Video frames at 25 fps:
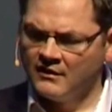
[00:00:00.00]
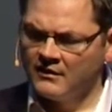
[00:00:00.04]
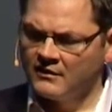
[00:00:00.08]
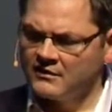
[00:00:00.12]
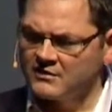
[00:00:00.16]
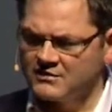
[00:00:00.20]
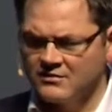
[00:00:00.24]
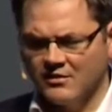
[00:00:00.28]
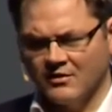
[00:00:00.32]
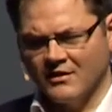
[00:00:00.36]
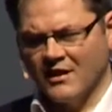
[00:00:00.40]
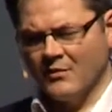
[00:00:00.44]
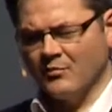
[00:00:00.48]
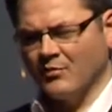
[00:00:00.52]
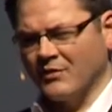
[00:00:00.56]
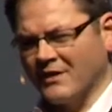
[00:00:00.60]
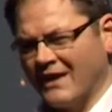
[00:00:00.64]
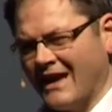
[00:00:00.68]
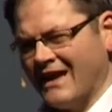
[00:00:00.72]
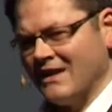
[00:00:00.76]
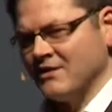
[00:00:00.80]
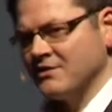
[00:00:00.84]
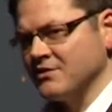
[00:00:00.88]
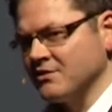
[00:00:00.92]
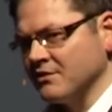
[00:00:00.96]
It's not the
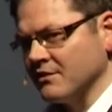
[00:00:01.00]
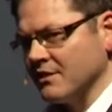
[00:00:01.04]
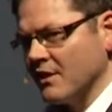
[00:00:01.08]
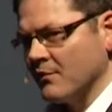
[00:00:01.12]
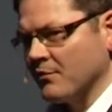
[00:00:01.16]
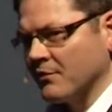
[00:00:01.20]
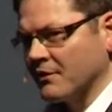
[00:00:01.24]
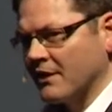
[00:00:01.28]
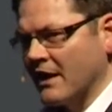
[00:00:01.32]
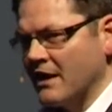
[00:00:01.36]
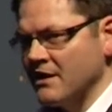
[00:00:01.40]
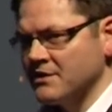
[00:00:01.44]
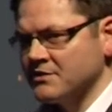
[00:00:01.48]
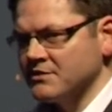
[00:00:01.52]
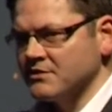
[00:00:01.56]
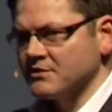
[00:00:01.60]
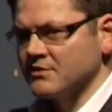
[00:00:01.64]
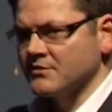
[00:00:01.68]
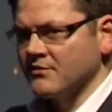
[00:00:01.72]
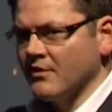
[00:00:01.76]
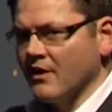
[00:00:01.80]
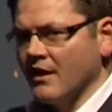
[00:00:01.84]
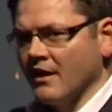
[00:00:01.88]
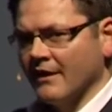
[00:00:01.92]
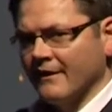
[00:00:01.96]
application's
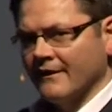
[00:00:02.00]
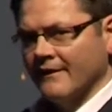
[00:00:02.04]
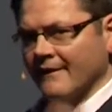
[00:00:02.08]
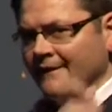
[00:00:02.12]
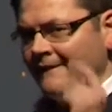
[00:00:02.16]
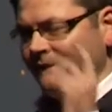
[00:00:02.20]
fine.